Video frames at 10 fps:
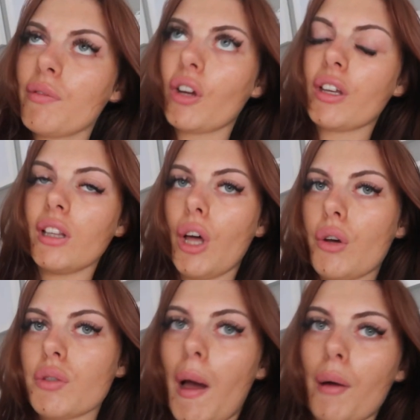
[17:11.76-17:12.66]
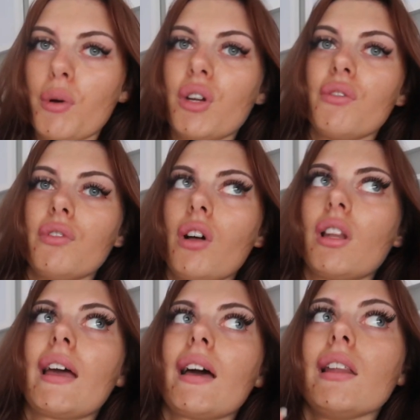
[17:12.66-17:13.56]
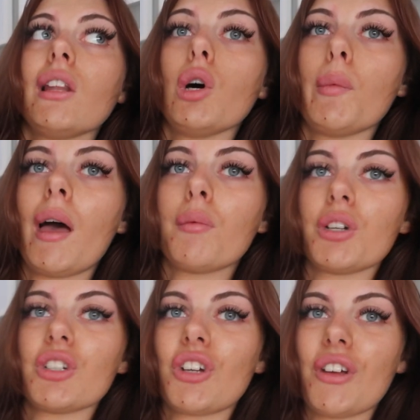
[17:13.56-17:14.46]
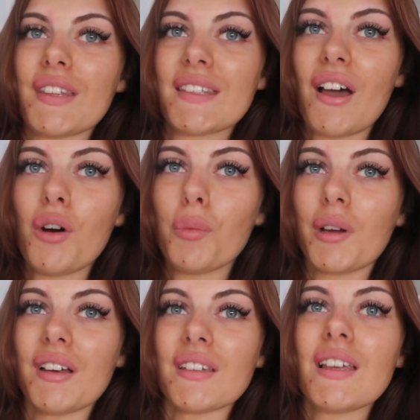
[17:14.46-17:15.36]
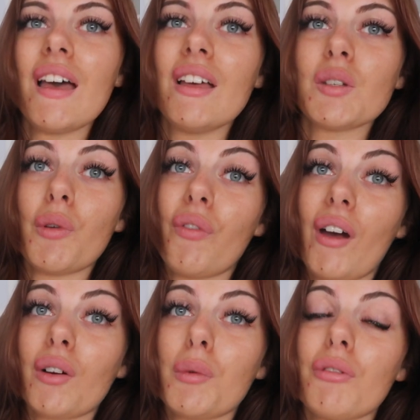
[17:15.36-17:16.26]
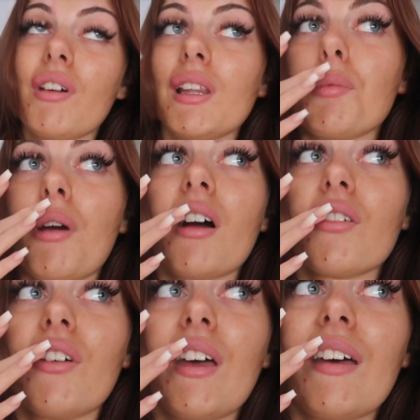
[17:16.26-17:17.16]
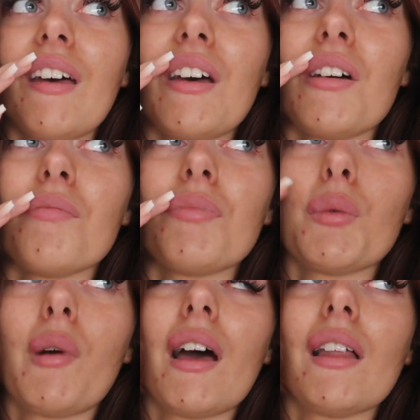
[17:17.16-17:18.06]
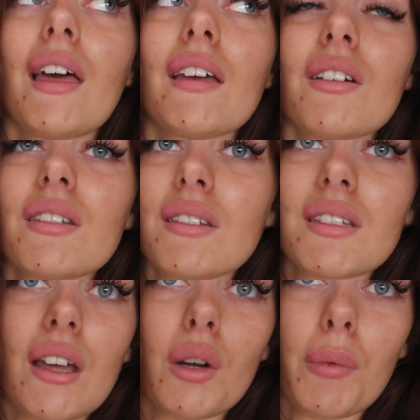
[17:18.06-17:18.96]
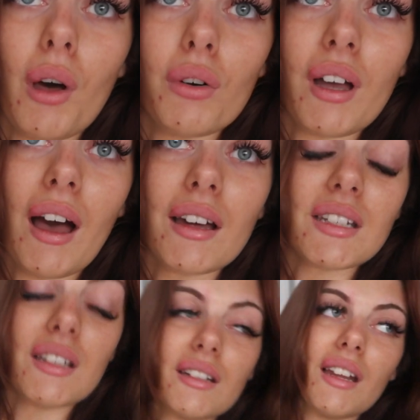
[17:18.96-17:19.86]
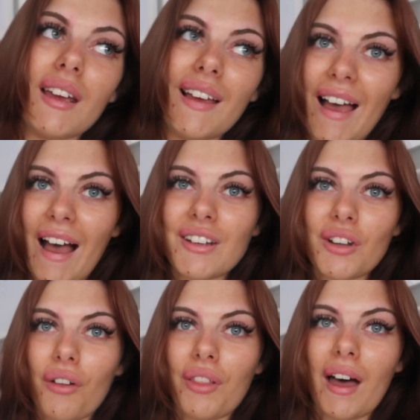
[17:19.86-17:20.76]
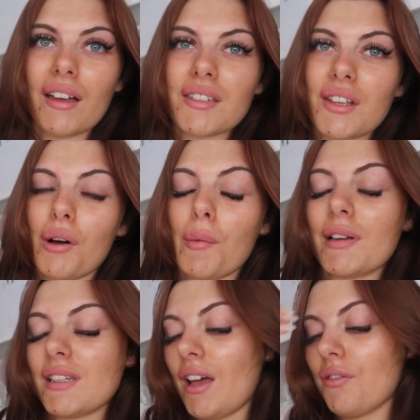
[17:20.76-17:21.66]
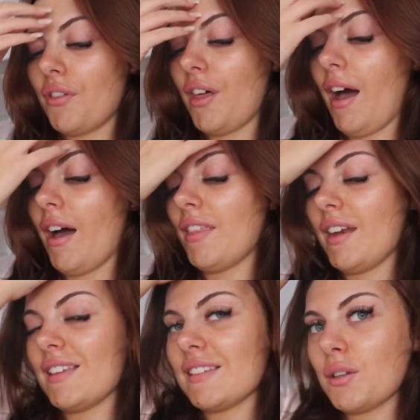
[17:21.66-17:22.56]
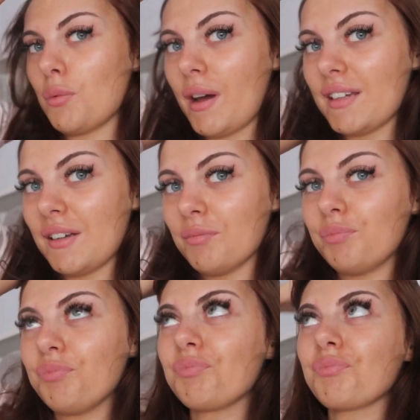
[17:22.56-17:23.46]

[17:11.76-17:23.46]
to be vlogging loads, but I'm going to vlog like a little bit. I'm going to show you the setup because, to be fair, I'm going to be really proud of it. We're like setting up the whole garden and all that, so I'm excited for that. And then it's the wedding